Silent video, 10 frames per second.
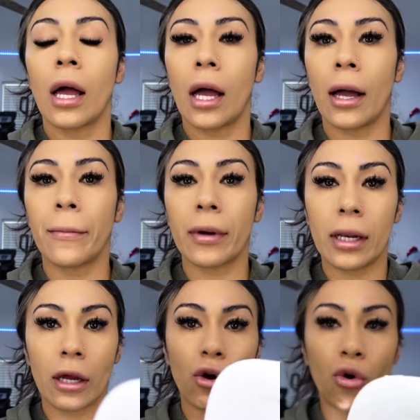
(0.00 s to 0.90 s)
I'm
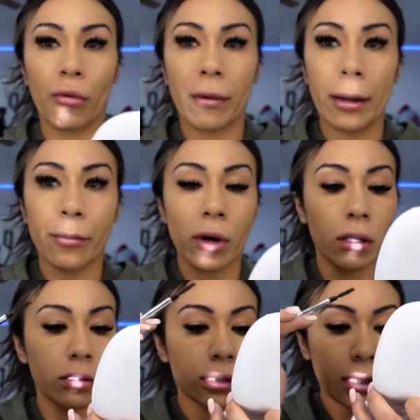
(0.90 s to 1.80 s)
gonna comb my
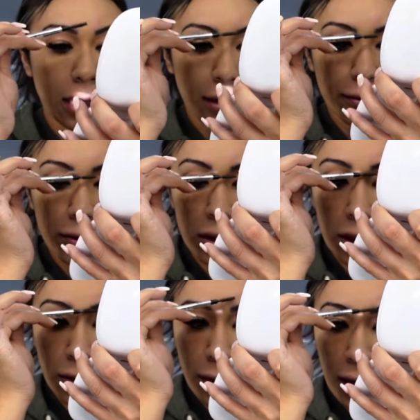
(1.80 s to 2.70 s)
brows up really
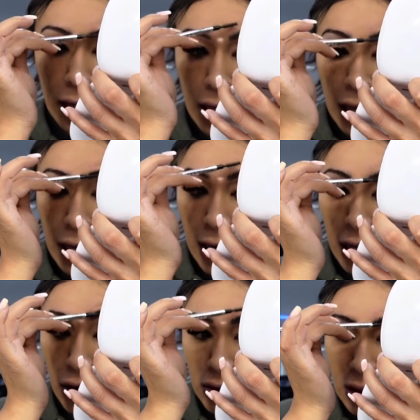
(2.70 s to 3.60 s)
quick and
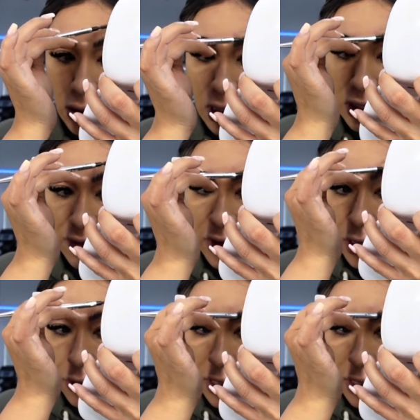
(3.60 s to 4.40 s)
close out this video.